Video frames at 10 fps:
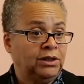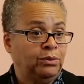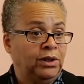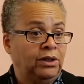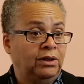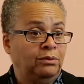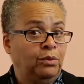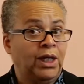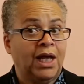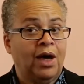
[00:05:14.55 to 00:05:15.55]
We
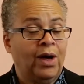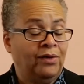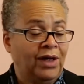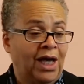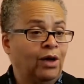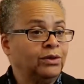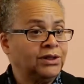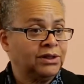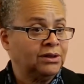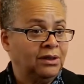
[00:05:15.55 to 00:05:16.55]
now have a
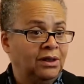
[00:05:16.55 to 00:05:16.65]
house,